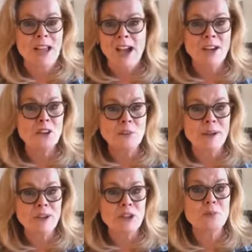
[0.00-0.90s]
I don't know
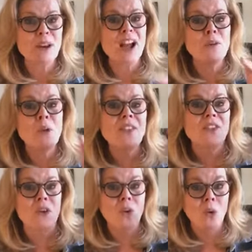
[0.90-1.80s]
about you, but I want
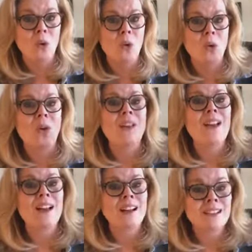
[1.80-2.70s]
the whole
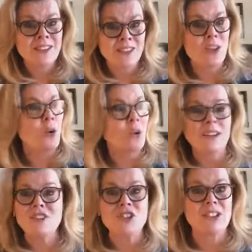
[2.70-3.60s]
the whole
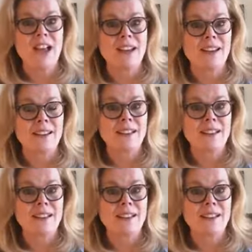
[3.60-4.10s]
enchilada.